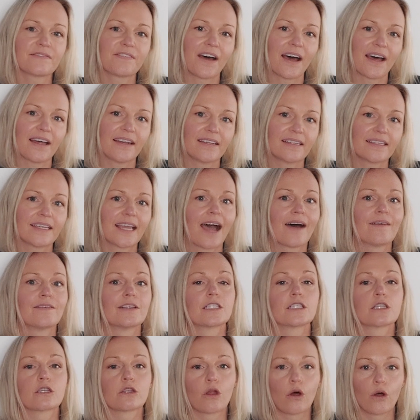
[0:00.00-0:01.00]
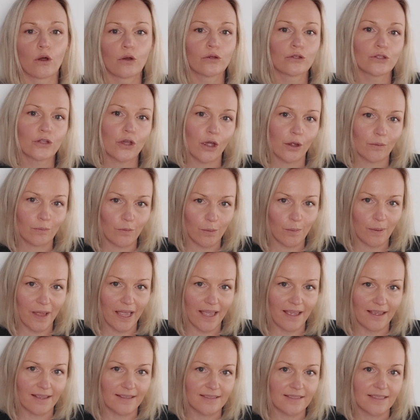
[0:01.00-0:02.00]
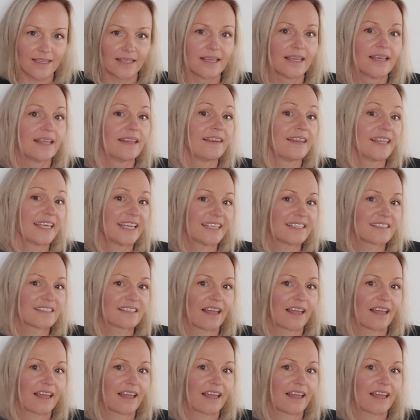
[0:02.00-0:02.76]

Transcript: fund covers long-term repairs, things